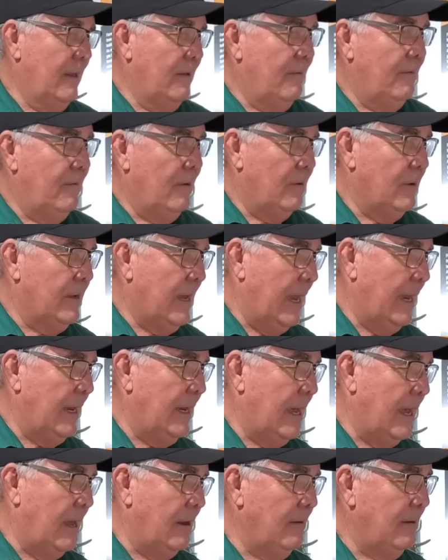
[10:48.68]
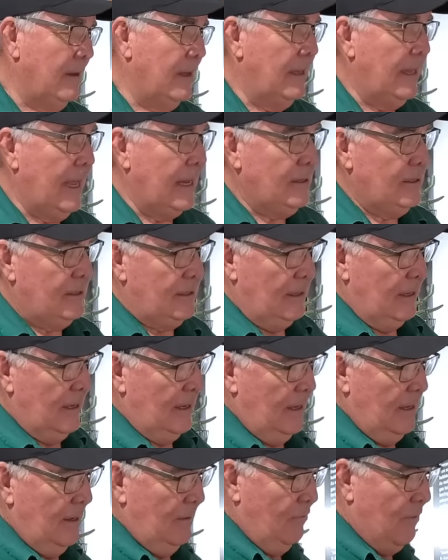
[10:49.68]
volcano, and that's
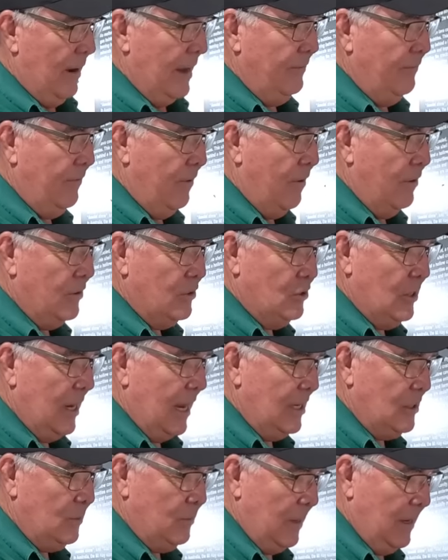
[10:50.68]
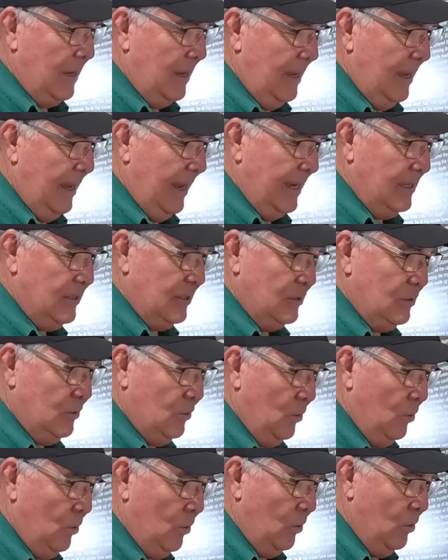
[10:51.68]
Rainforest Jasper, as it's
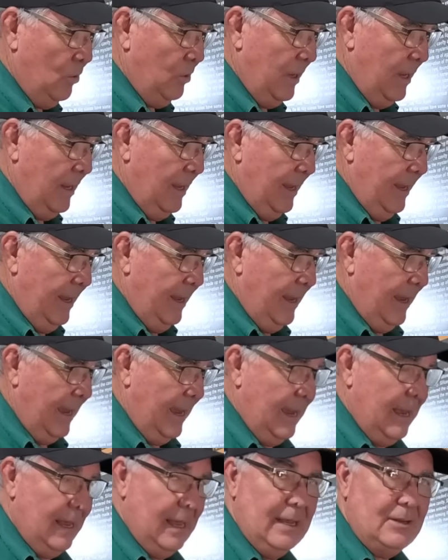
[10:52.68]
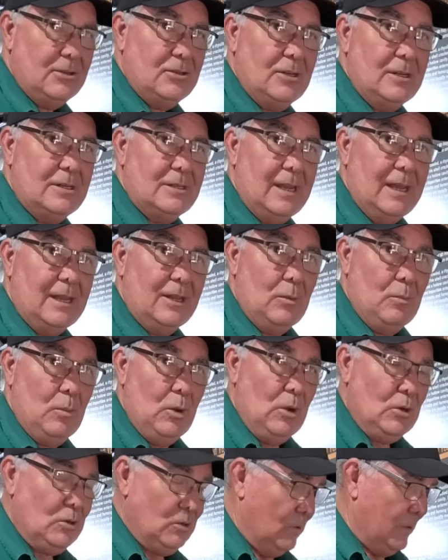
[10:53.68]
called. It's just a
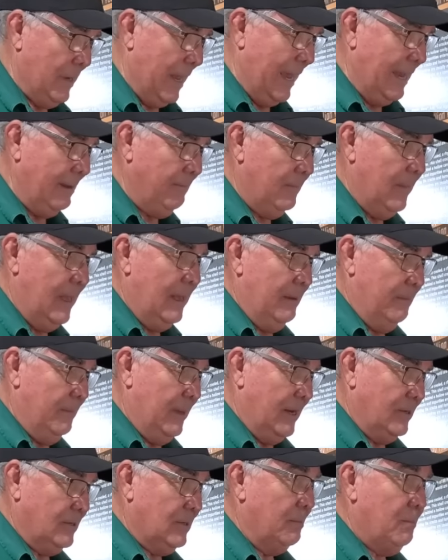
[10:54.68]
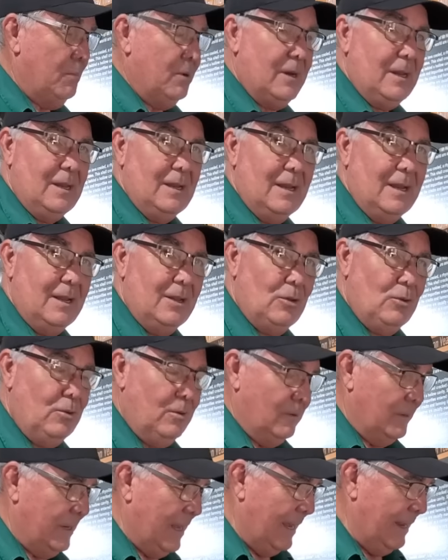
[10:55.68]
commercial name, but it's a pretty
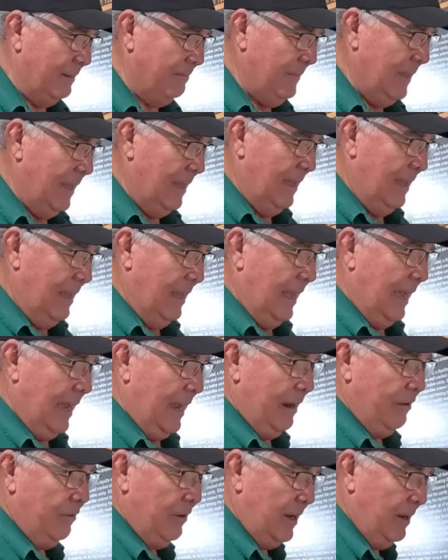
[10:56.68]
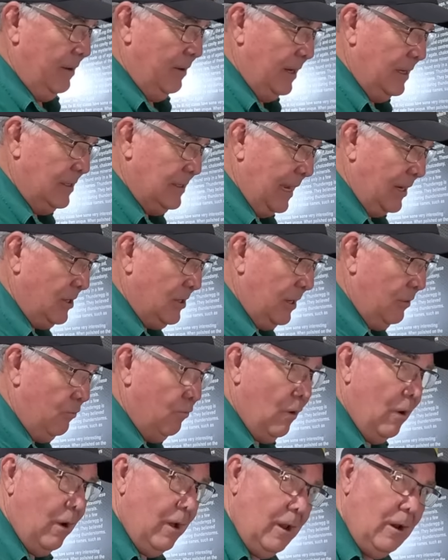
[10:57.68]
cool name. It's actually
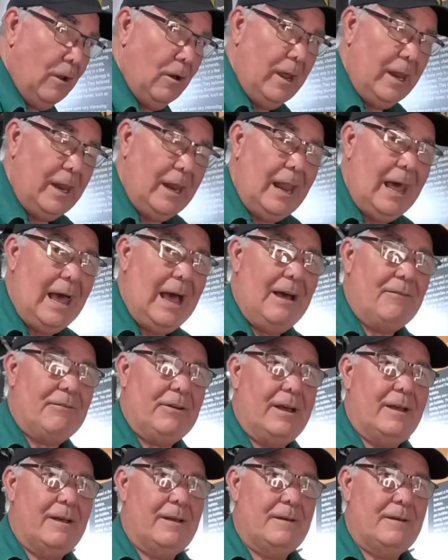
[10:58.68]
rhyolite lava.